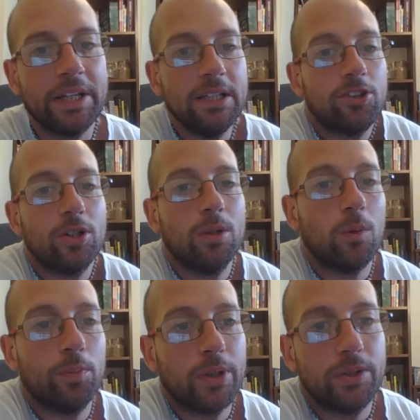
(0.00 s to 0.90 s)
and he's doing
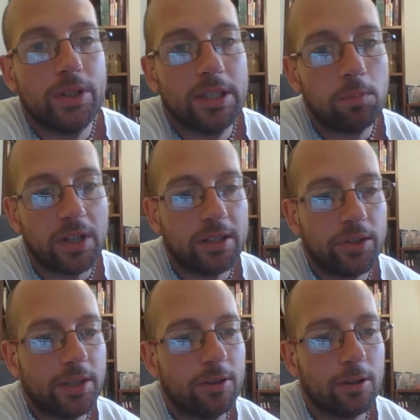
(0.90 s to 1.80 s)
what Bruno did, but in
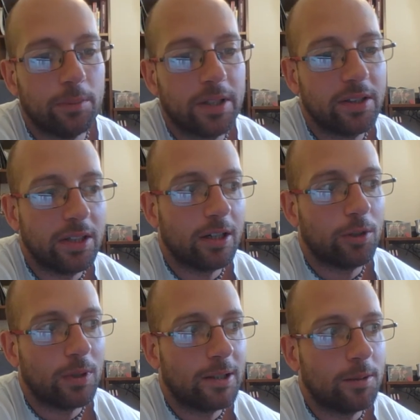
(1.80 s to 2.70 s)
secret, because he
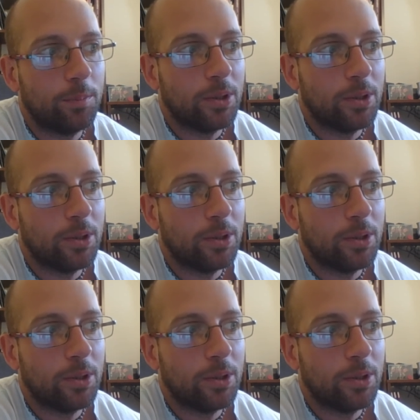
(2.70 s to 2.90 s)
goes, well,